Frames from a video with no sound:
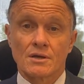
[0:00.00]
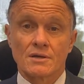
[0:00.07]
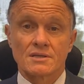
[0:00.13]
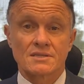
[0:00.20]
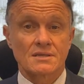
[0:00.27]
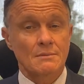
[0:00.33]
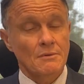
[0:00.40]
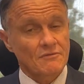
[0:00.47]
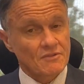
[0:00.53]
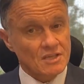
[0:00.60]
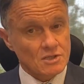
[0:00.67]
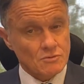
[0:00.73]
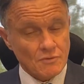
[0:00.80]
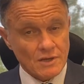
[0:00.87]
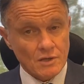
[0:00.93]
some of
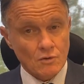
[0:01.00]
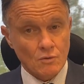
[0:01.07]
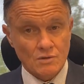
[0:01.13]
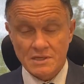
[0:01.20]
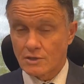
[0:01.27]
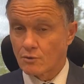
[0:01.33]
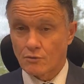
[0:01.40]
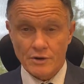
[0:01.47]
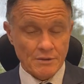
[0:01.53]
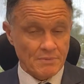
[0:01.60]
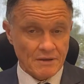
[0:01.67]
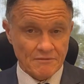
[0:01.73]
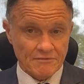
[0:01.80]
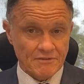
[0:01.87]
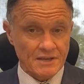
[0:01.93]
these recalls had already
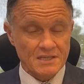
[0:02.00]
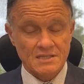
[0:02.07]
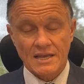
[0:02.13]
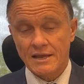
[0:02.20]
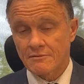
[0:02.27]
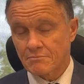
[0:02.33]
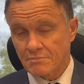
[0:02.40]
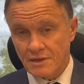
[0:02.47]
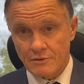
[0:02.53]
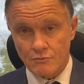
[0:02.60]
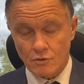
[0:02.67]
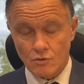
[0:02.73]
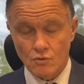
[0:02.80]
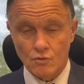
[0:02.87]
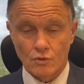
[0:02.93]
been fixed, hadn't been
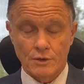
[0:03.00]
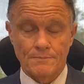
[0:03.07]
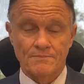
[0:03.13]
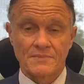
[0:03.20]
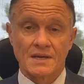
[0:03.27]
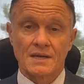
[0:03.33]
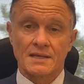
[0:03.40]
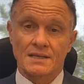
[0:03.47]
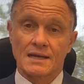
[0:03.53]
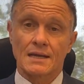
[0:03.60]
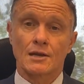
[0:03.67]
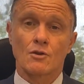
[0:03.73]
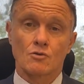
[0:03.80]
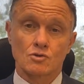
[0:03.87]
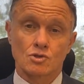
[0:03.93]
recorded. Cut
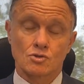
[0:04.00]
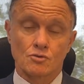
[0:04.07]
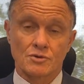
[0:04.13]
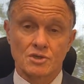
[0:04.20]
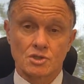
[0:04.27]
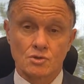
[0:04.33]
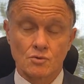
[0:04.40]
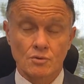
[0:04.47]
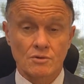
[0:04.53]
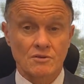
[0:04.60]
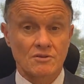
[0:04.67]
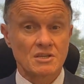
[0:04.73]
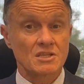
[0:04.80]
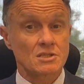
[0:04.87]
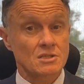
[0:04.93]
a long story short,
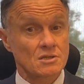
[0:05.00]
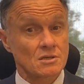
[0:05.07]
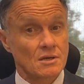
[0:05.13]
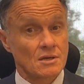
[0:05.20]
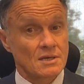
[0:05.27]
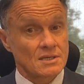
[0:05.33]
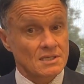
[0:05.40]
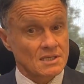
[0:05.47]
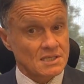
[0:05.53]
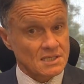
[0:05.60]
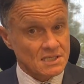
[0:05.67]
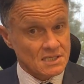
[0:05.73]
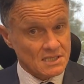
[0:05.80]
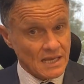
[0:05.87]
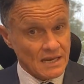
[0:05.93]
this
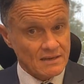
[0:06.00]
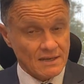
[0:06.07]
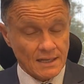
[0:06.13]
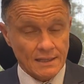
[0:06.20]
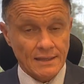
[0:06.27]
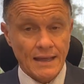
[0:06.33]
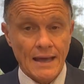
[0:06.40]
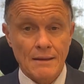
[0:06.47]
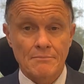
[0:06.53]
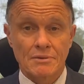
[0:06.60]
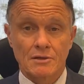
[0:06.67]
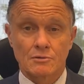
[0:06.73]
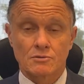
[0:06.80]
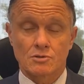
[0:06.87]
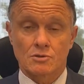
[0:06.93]
sent alarm
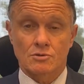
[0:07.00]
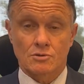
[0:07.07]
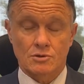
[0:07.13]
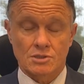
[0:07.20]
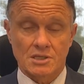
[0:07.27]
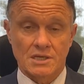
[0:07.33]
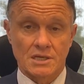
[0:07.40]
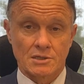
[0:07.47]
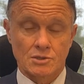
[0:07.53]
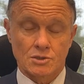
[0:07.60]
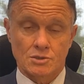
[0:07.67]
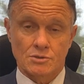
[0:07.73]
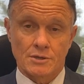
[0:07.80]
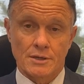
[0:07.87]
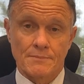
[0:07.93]
bells across the
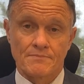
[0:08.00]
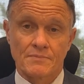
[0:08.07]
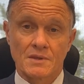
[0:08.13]
industry.